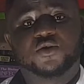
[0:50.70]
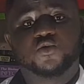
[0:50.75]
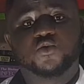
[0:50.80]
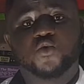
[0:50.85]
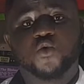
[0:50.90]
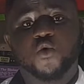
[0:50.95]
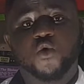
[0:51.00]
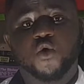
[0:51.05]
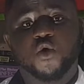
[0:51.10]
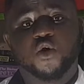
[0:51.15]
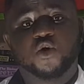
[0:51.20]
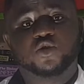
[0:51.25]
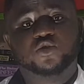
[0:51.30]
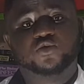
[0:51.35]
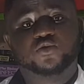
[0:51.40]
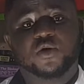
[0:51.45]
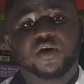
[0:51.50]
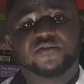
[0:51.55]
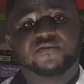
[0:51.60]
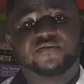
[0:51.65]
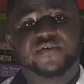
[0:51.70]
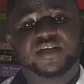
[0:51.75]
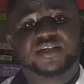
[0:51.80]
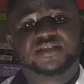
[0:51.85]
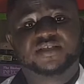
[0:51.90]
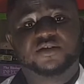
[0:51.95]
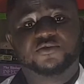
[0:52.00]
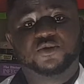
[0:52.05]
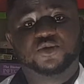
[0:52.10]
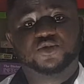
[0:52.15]
go on to
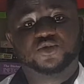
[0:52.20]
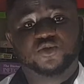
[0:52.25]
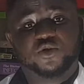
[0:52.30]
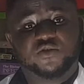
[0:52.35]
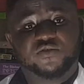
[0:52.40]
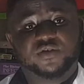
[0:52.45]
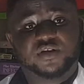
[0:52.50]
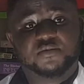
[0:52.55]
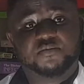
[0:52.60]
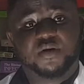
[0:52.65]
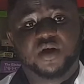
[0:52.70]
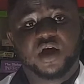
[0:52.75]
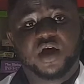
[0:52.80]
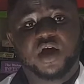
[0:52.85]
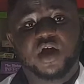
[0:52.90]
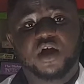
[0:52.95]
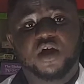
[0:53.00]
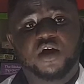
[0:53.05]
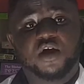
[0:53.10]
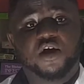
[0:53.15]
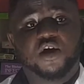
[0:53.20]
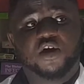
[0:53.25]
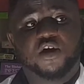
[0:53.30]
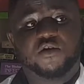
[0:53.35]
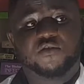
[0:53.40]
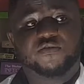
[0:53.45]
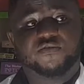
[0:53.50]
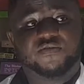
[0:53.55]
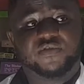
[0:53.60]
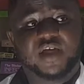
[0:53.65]
affect the resolving power
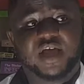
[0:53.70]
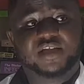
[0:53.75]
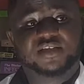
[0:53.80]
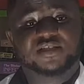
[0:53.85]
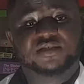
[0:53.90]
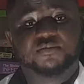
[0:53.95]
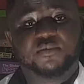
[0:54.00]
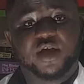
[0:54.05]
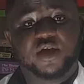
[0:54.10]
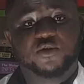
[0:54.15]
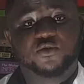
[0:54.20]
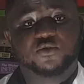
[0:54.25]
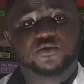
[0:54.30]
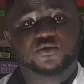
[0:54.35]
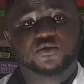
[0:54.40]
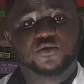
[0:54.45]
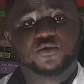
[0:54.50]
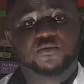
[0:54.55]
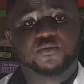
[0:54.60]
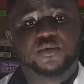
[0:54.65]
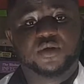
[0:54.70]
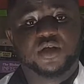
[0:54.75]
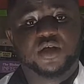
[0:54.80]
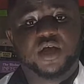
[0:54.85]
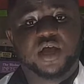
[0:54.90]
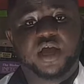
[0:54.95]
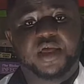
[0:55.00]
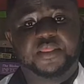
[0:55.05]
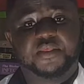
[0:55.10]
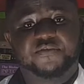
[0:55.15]
of that microscope.
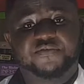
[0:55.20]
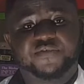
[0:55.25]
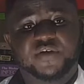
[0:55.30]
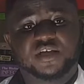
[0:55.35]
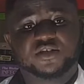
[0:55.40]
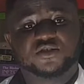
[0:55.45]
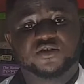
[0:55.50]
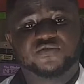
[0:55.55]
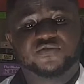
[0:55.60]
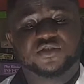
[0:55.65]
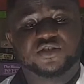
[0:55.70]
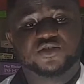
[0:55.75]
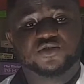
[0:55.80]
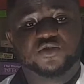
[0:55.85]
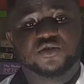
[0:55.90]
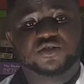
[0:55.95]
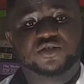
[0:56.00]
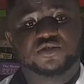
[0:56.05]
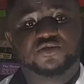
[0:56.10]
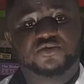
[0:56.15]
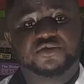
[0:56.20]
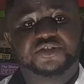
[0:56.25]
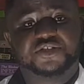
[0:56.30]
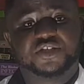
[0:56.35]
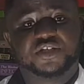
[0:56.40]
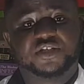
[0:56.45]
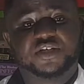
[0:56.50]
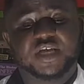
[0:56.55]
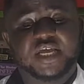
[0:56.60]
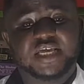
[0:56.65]
And the first of these
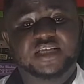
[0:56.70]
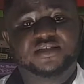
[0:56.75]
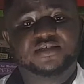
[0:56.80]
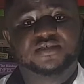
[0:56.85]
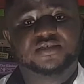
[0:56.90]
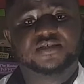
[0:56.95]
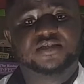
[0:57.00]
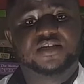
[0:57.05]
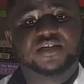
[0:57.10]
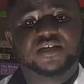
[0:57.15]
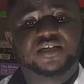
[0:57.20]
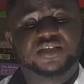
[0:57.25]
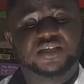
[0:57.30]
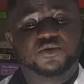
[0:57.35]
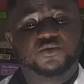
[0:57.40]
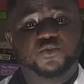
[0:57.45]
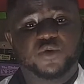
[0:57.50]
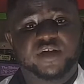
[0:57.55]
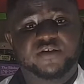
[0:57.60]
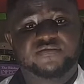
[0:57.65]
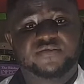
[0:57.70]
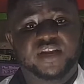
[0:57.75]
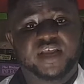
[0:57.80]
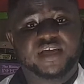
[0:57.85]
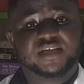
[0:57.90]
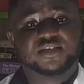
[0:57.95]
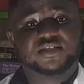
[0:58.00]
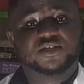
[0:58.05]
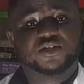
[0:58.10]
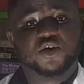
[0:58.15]
considerations is the
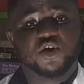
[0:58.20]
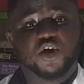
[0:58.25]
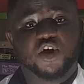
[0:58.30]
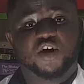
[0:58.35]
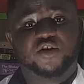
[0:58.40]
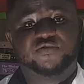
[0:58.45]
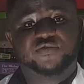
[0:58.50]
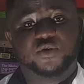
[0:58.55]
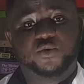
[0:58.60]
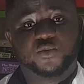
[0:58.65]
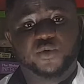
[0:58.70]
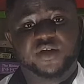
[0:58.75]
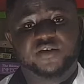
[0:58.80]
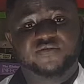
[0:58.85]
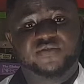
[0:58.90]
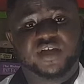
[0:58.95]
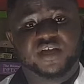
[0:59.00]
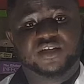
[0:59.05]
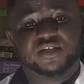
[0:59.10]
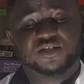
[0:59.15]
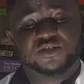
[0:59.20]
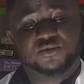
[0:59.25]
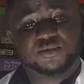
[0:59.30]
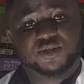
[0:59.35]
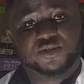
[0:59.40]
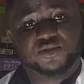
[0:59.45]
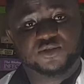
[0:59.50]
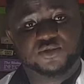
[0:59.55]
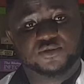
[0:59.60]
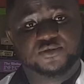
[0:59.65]
wavelength of the wave that is
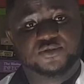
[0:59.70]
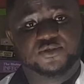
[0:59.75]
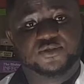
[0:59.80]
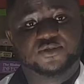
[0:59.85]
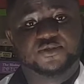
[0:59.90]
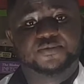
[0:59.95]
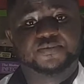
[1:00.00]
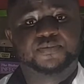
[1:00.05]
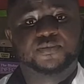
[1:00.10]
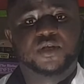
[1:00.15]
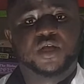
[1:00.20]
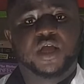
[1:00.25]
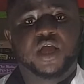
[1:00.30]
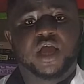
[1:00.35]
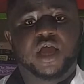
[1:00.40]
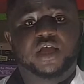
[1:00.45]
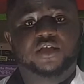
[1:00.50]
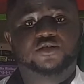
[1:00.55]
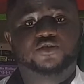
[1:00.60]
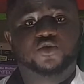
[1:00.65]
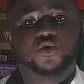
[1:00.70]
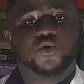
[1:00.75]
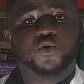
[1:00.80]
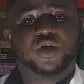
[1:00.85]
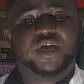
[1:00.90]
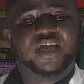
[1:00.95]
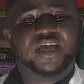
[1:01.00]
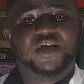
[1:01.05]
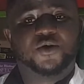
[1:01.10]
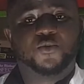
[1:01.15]
being used. And so
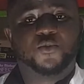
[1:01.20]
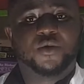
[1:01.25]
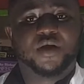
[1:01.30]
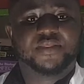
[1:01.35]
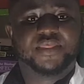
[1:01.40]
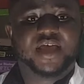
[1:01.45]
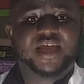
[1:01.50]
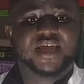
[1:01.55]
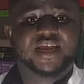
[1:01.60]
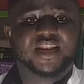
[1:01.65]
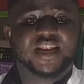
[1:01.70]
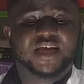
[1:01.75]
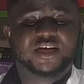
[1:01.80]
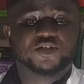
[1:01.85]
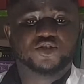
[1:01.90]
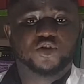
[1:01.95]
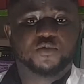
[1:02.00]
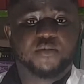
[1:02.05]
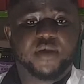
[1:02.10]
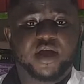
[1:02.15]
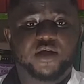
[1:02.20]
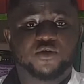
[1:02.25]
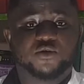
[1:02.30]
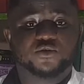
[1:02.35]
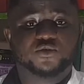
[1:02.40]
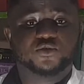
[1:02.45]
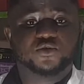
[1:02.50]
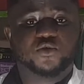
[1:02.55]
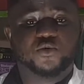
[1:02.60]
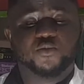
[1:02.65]
whether electron
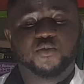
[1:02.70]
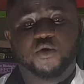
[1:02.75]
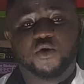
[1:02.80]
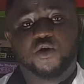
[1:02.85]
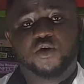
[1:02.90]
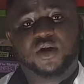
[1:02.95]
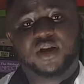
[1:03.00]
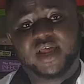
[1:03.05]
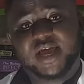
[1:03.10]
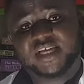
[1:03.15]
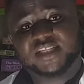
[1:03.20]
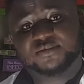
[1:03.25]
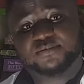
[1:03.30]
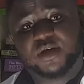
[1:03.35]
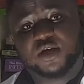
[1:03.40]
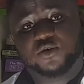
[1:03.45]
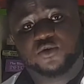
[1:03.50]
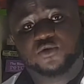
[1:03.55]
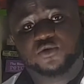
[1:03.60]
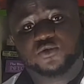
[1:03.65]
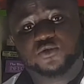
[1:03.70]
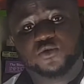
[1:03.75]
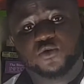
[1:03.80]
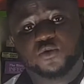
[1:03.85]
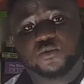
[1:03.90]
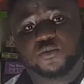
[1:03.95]
microscope or light microscope,